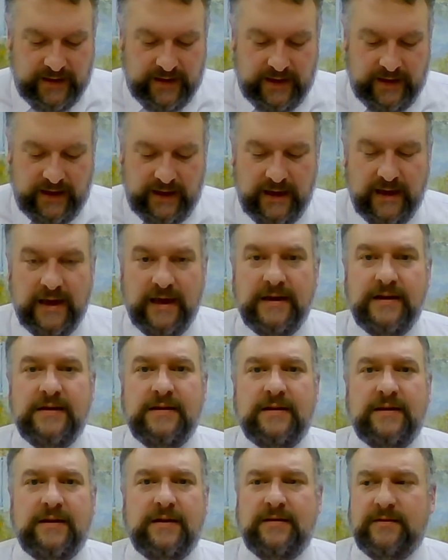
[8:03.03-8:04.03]

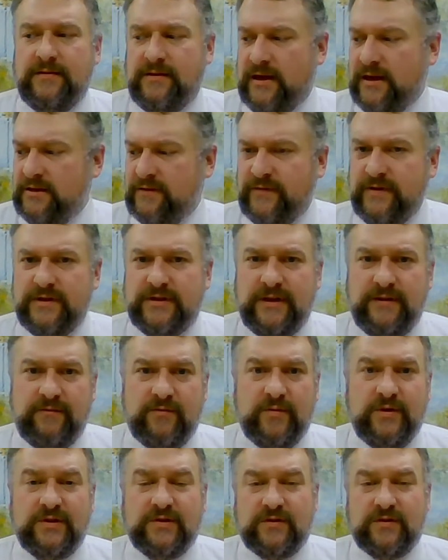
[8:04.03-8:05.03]
And Diotrephes
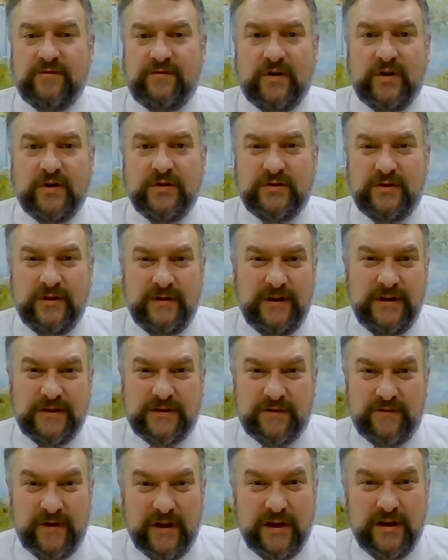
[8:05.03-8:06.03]
even went so far as to
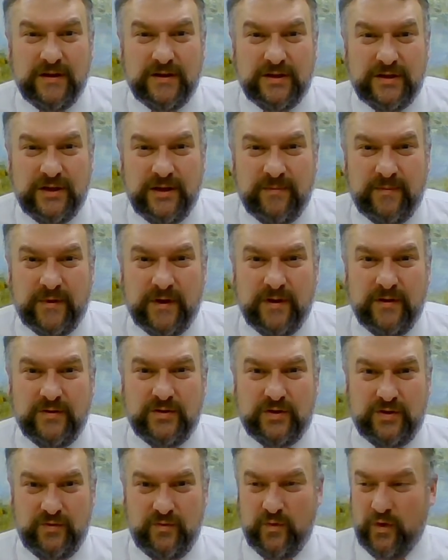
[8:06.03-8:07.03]
disfellowship
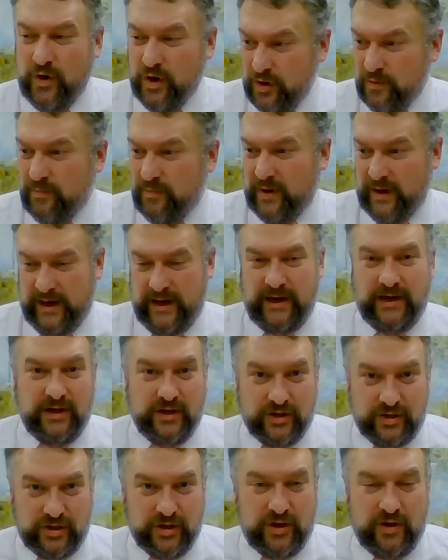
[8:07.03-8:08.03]
those who were planning
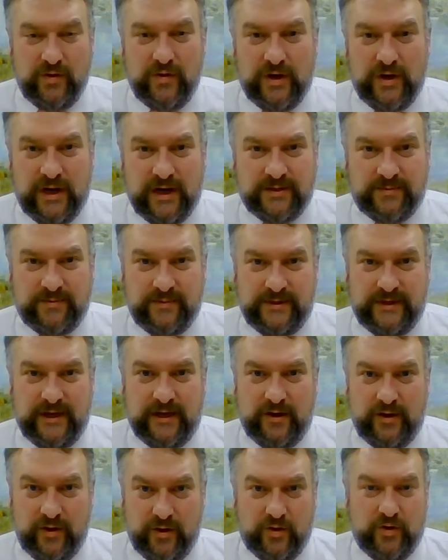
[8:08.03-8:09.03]
to show
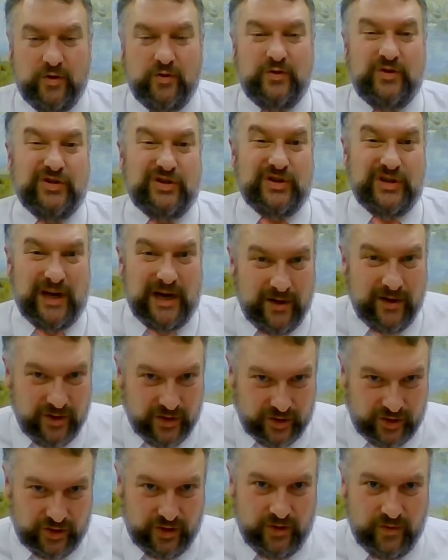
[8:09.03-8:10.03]
hospitality or who desired
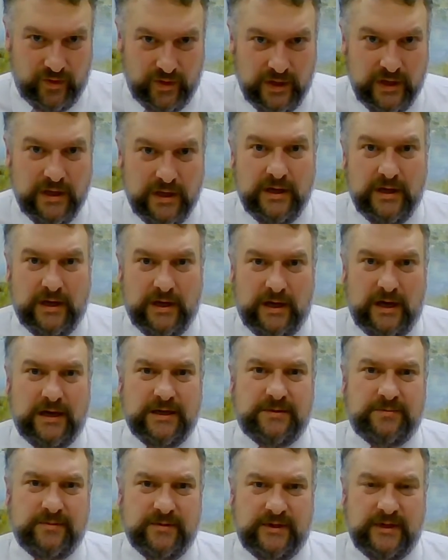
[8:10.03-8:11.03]
to show
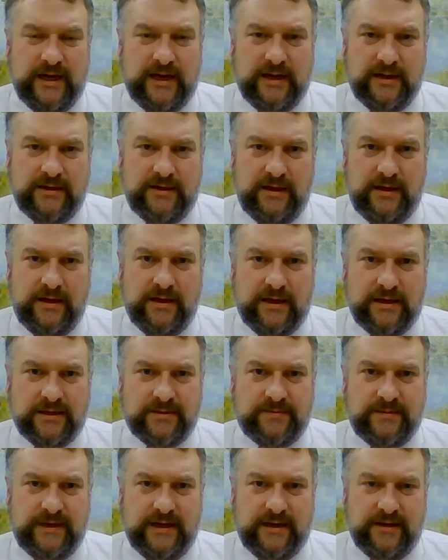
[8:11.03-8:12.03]

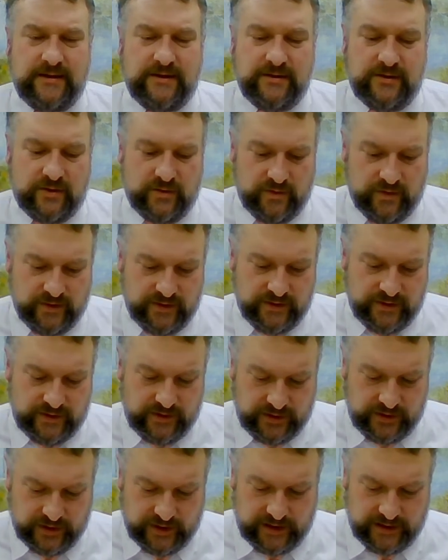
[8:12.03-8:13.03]
hospitality towards
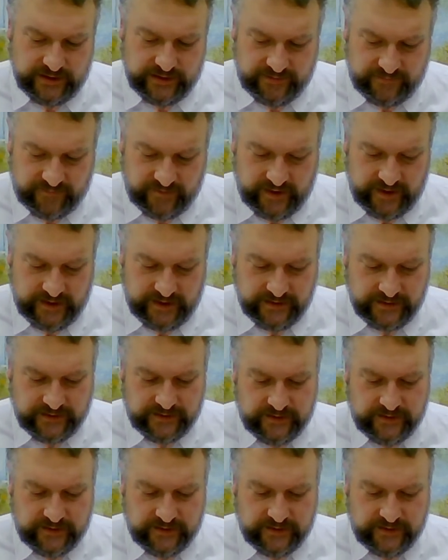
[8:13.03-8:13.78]
John's friends.